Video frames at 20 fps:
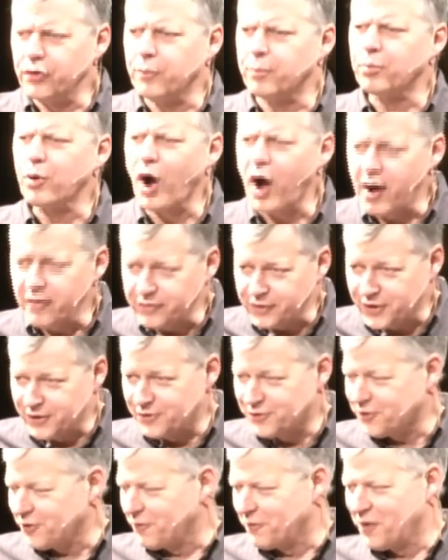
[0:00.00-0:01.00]

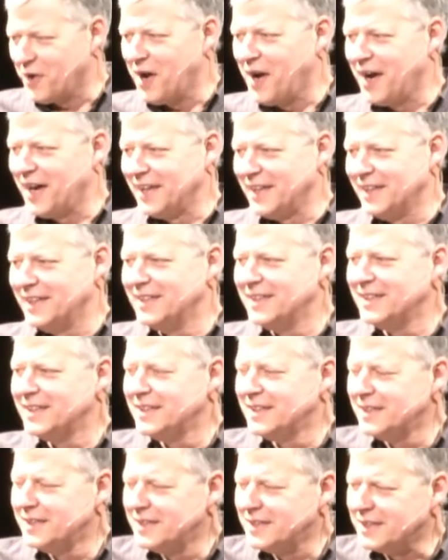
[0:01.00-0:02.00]
providence of God.
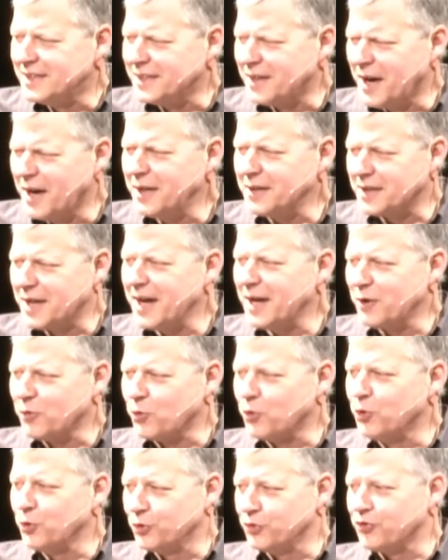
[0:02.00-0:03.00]
God kind of
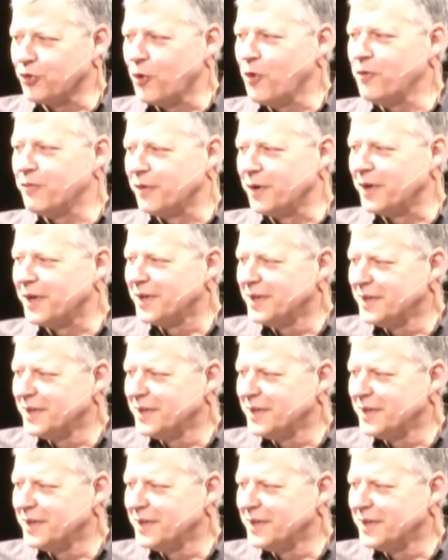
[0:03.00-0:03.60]
rules over